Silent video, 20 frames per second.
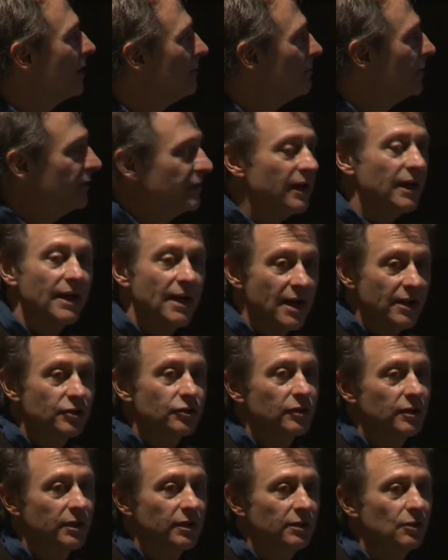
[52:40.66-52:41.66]
But they
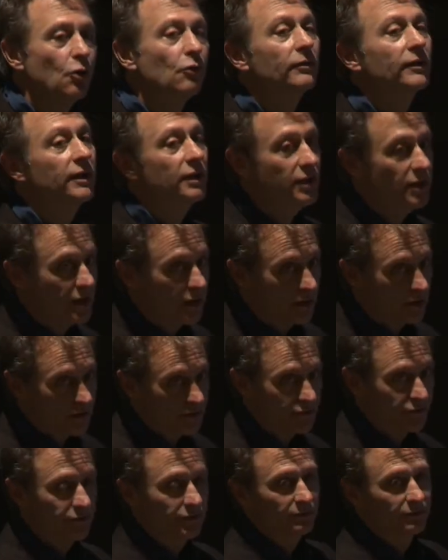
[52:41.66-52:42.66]
actually, over the
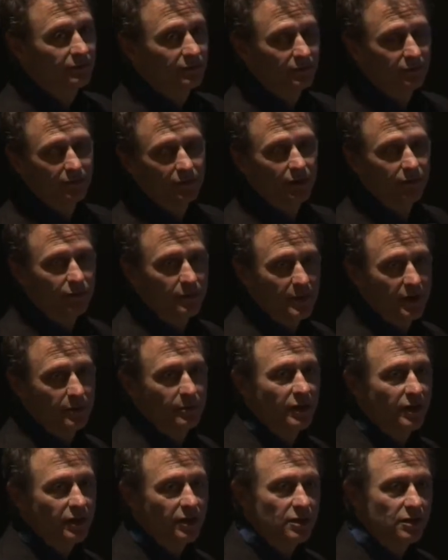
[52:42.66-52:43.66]
years, over many,
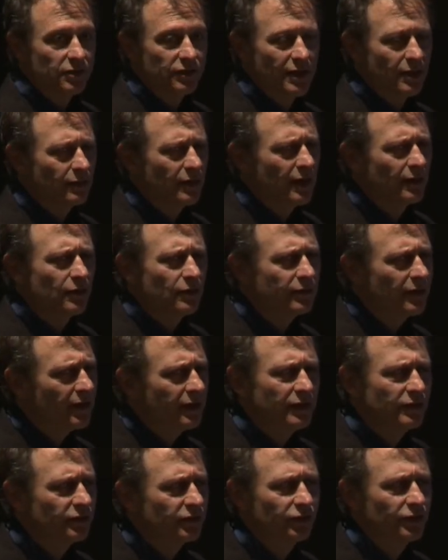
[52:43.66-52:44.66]
many years. I don't know if they
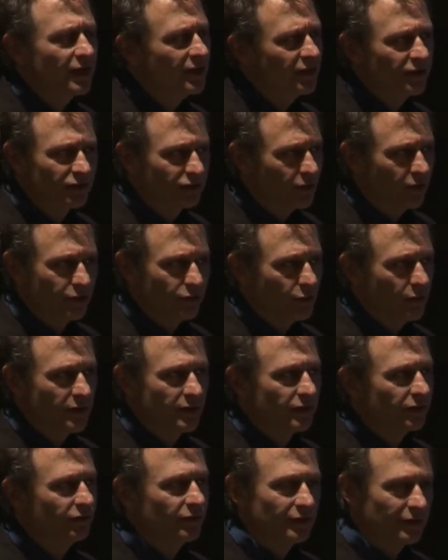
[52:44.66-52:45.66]
didn't start doing
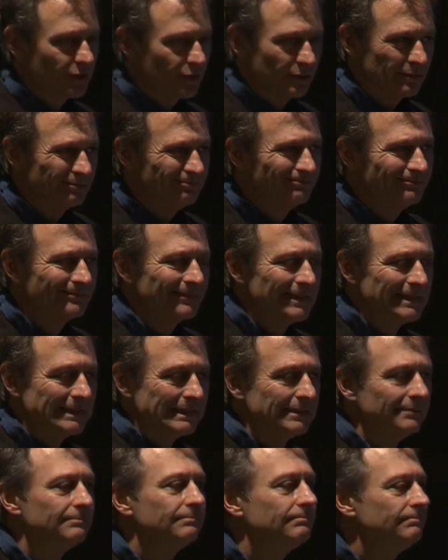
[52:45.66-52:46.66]
this until
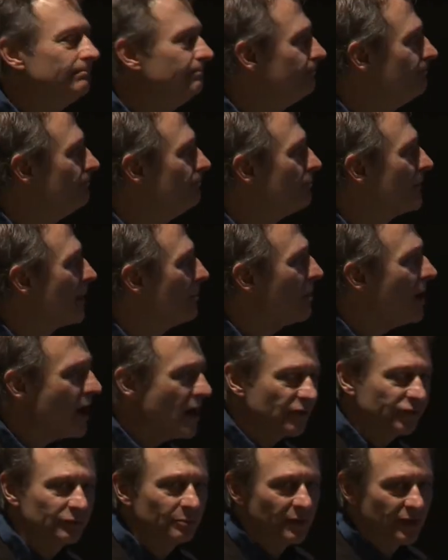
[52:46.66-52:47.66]

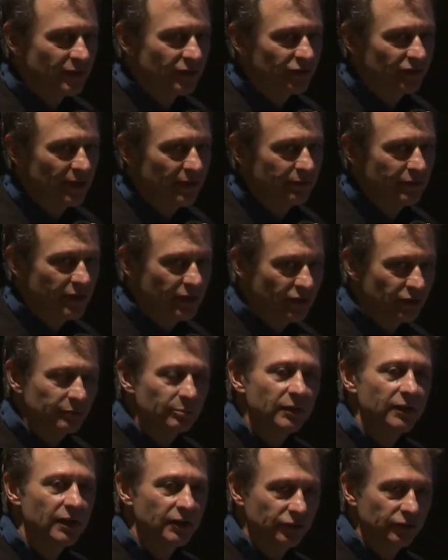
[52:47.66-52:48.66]
possibly the 70s,
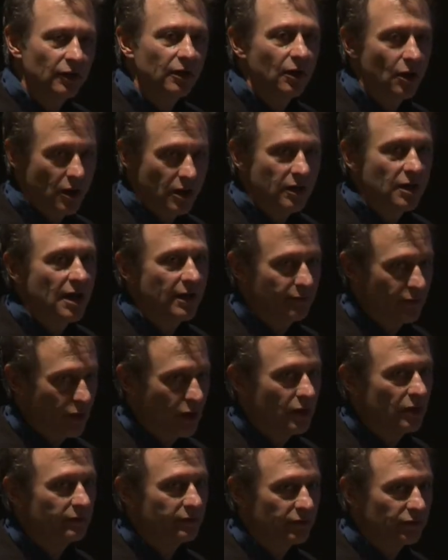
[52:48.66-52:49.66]
but they started archiving
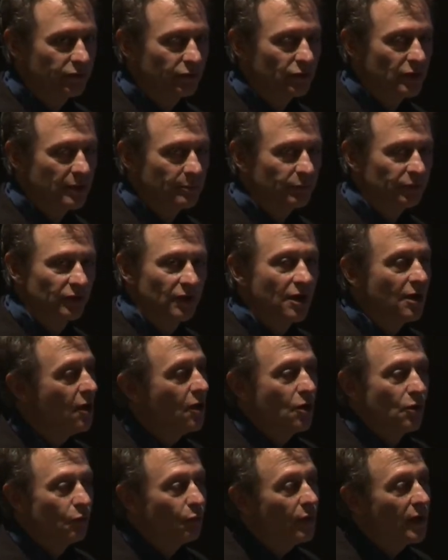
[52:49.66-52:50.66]
all of his strips,
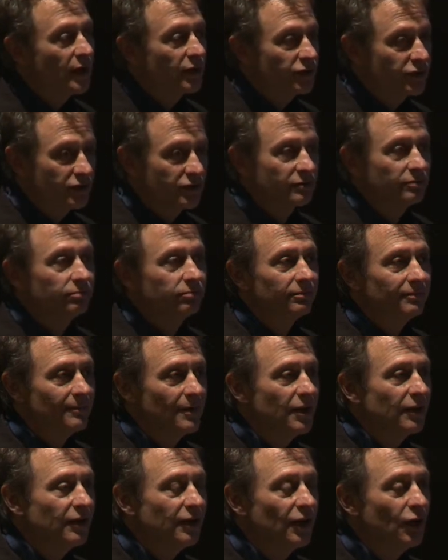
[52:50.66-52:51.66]
which,
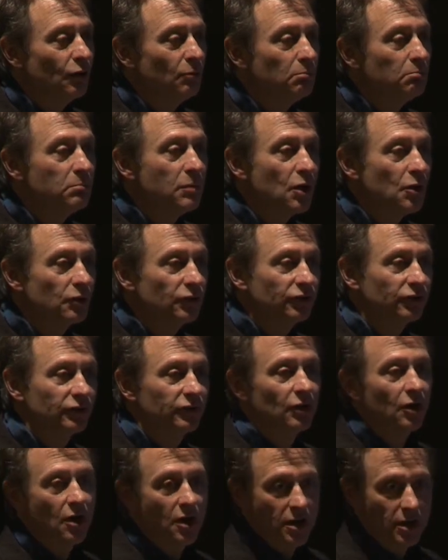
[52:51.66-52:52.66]
you know,
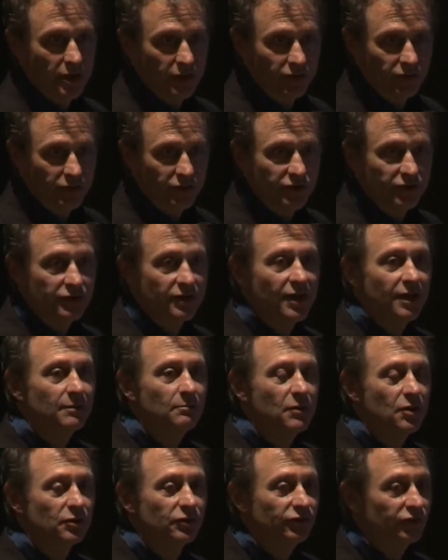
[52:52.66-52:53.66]
most artists and
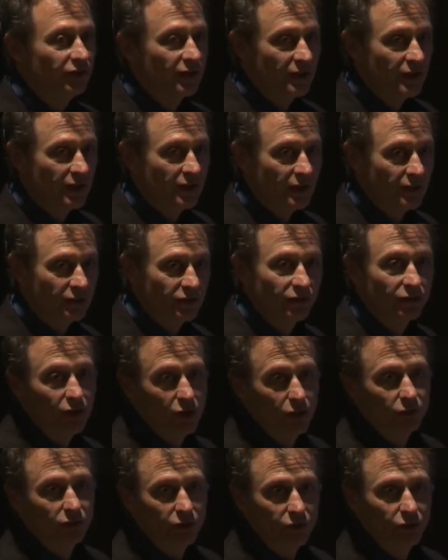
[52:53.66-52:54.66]
most syndicates
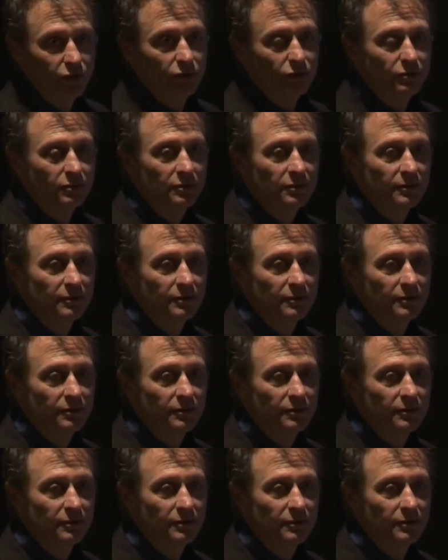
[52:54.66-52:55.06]
don't do.